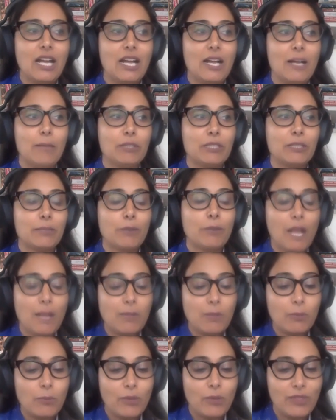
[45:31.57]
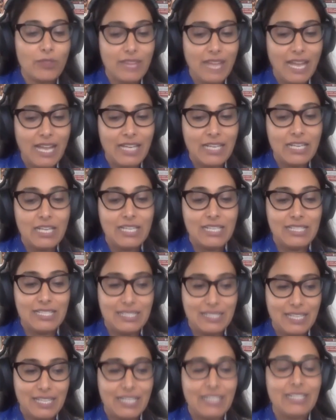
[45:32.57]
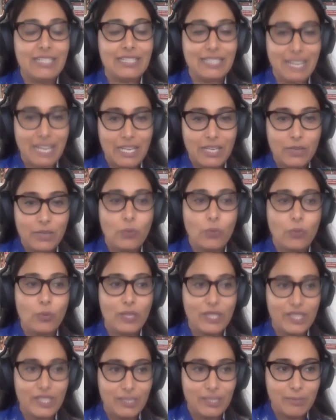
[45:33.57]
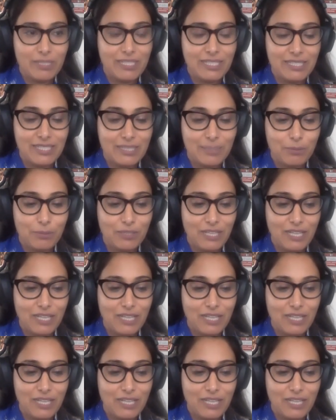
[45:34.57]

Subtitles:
But the problem with that is that, again, with limited